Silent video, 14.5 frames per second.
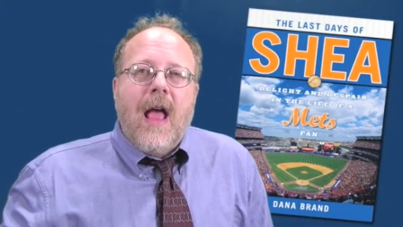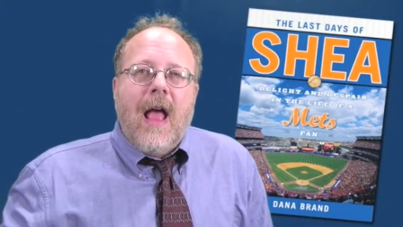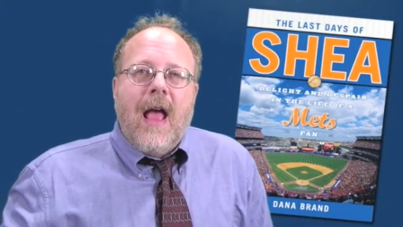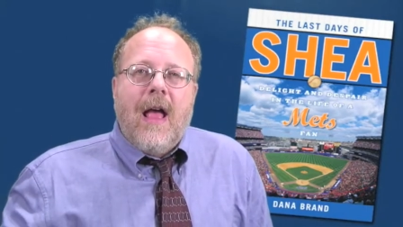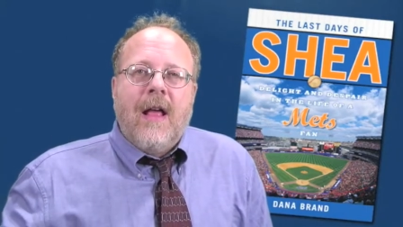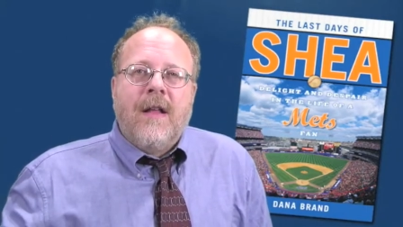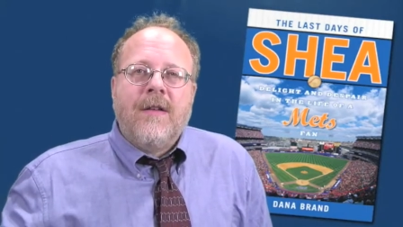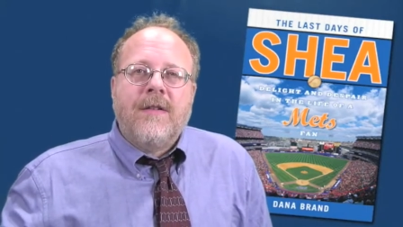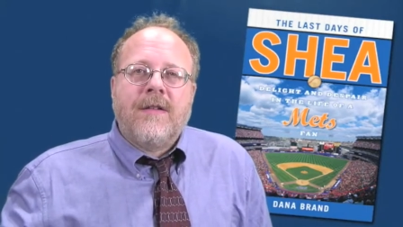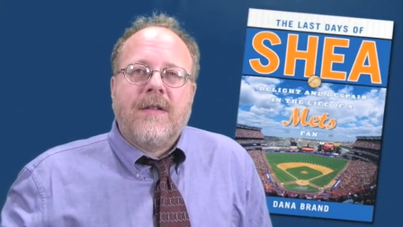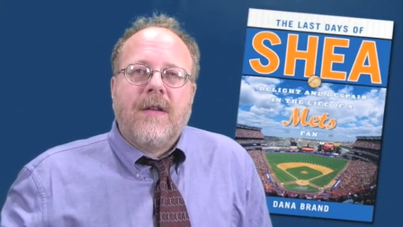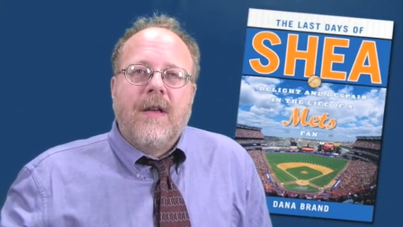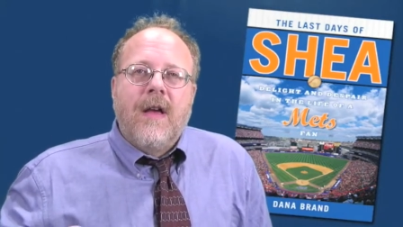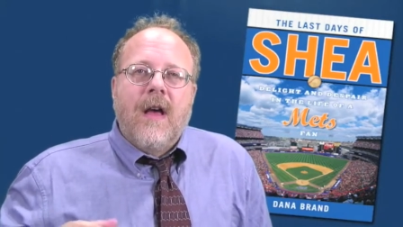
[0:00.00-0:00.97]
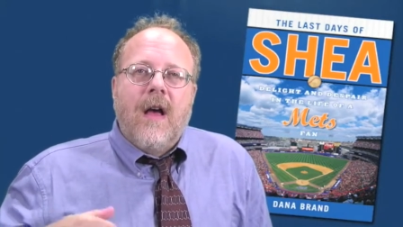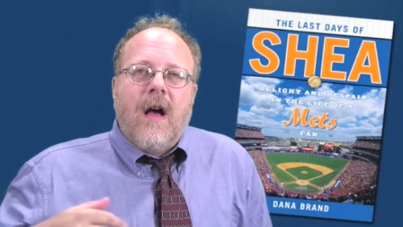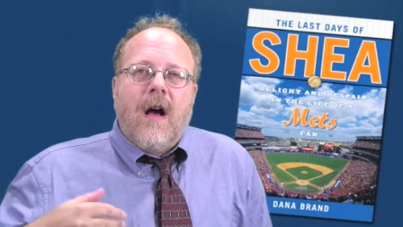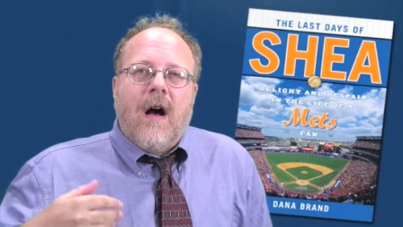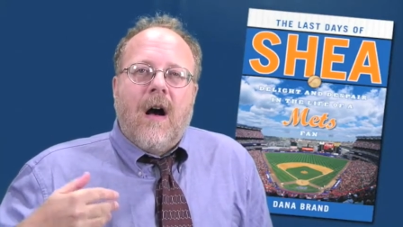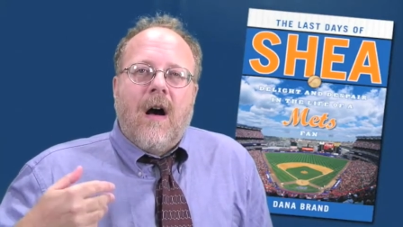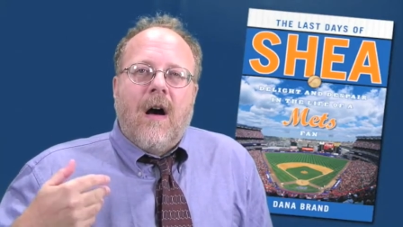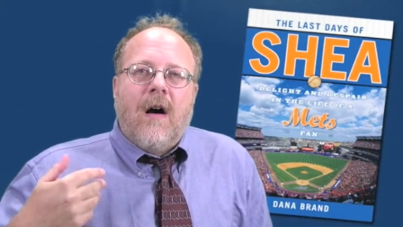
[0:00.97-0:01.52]
And
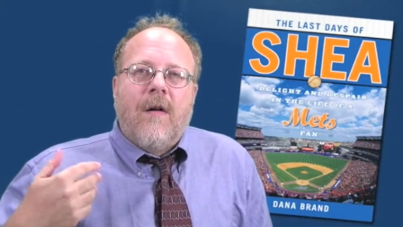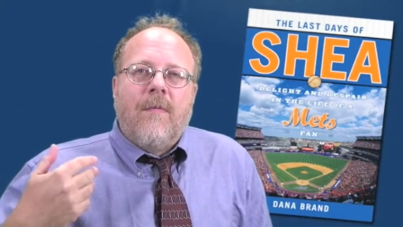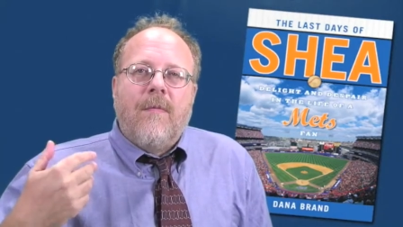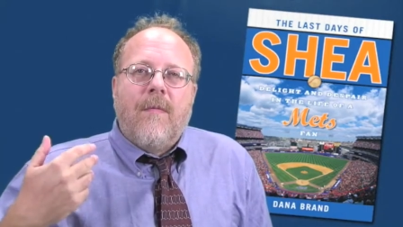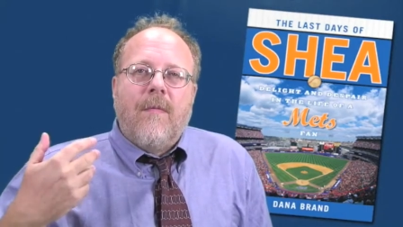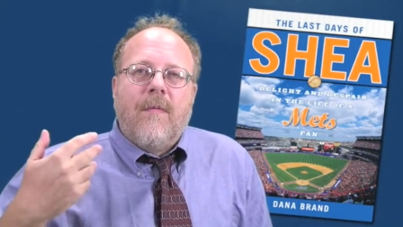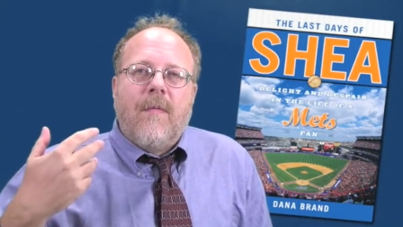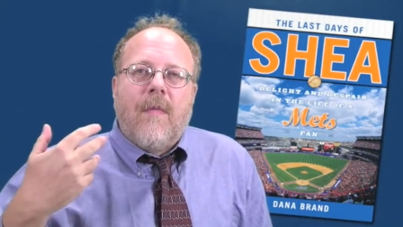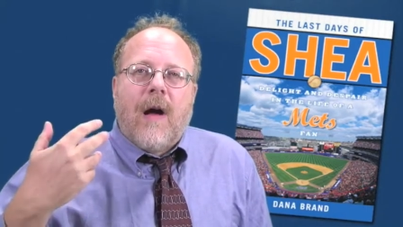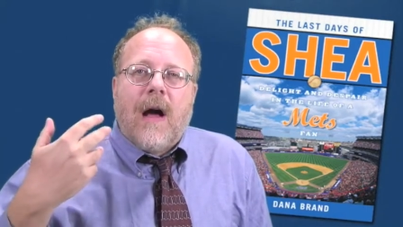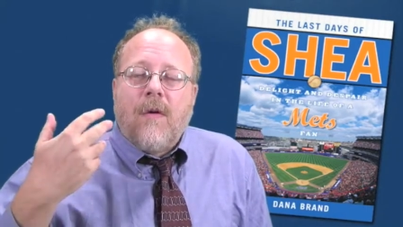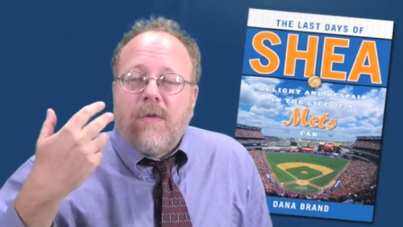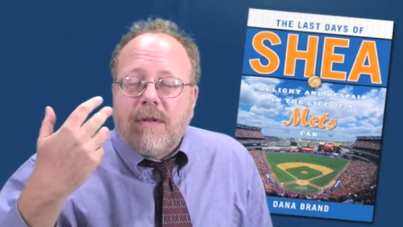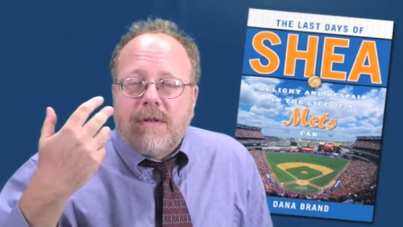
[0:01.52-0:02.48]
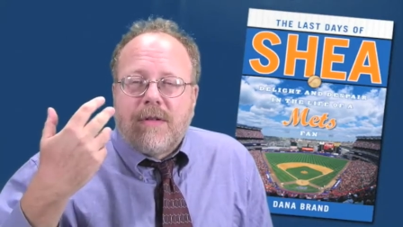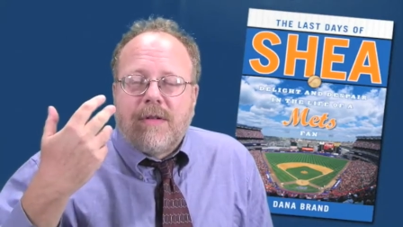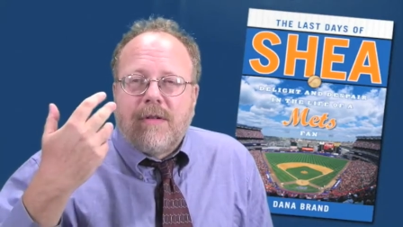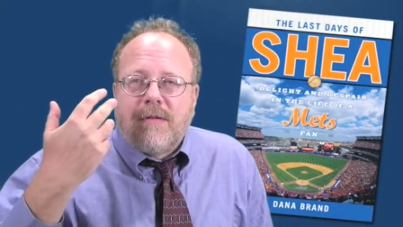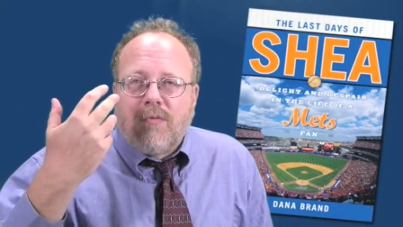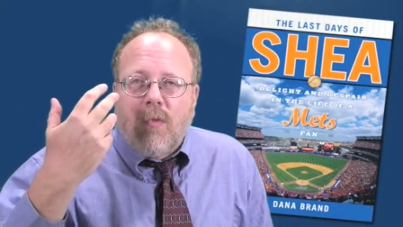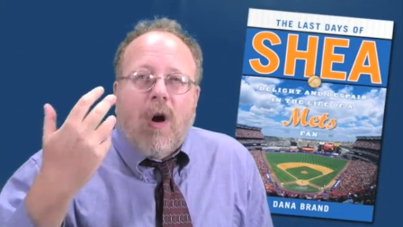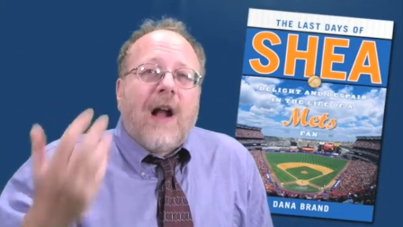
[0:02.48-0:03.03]
um, I
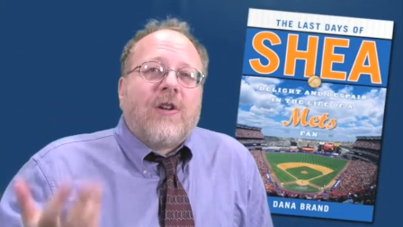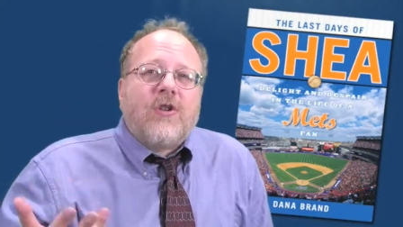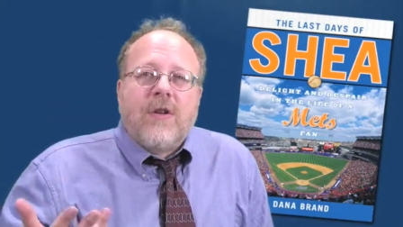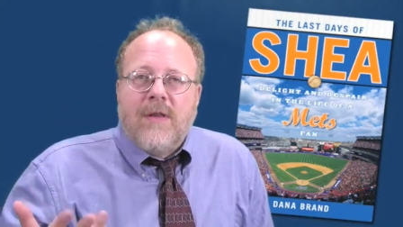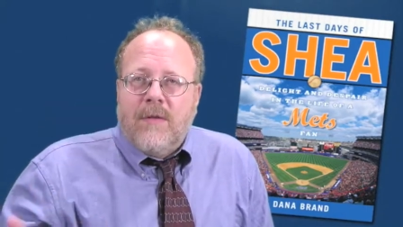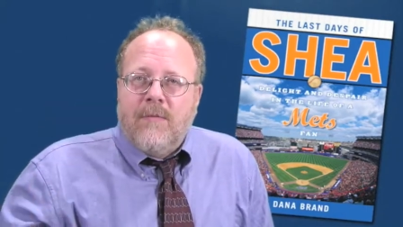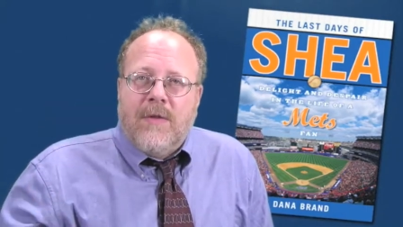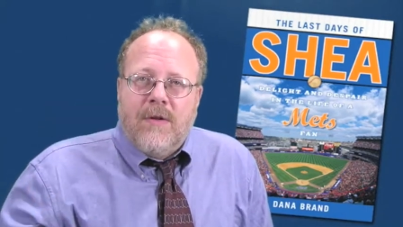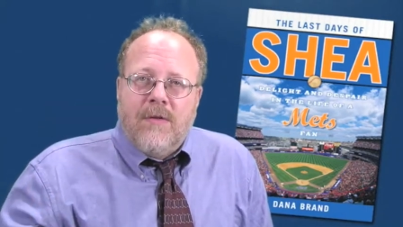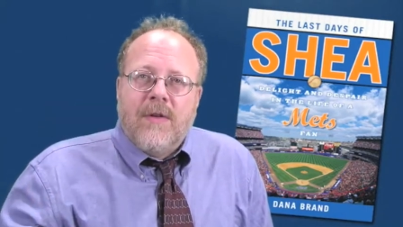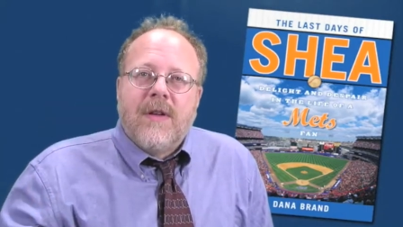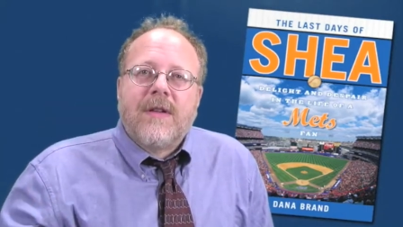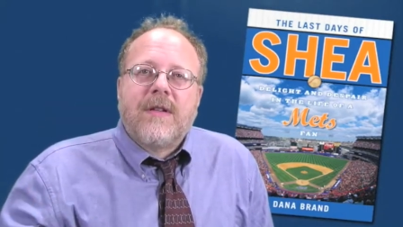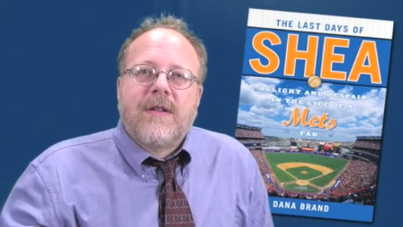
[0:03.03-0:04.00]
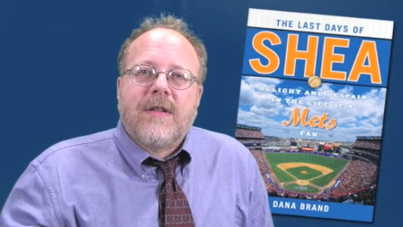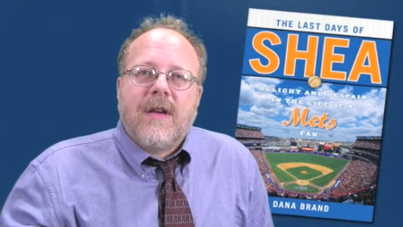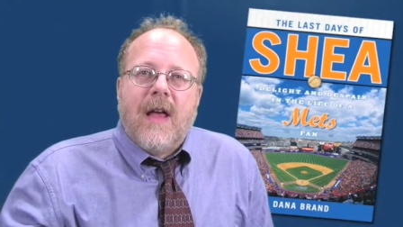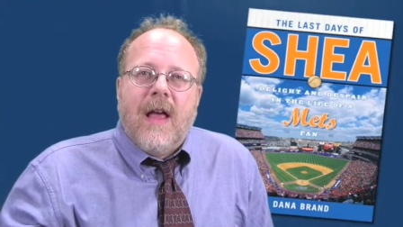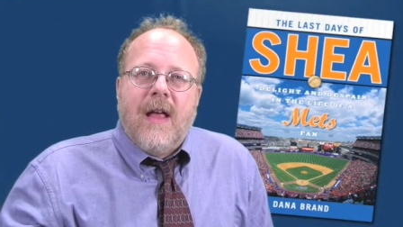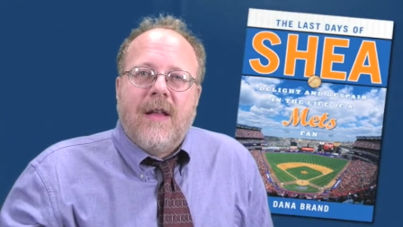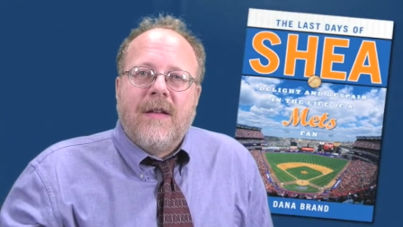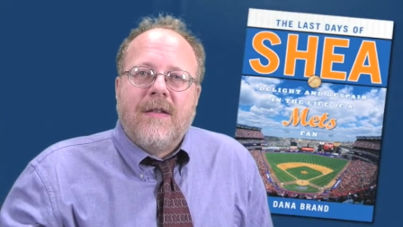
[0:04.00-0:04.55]
was watching them do this,
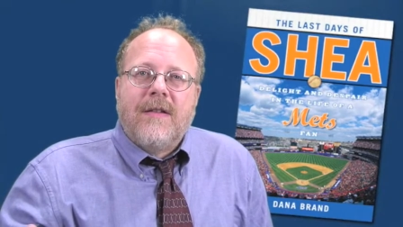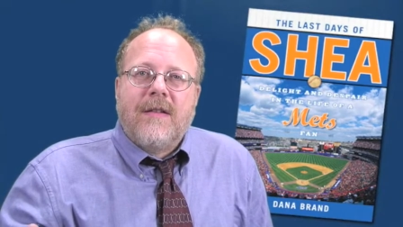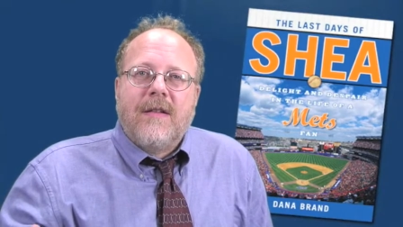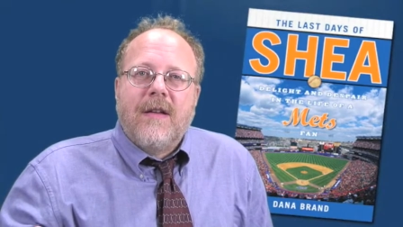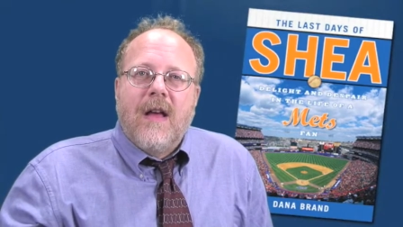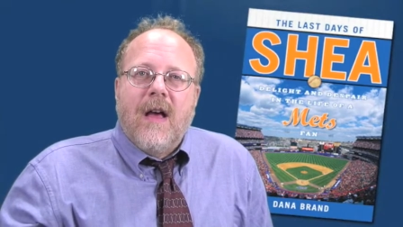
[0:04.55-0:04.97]
and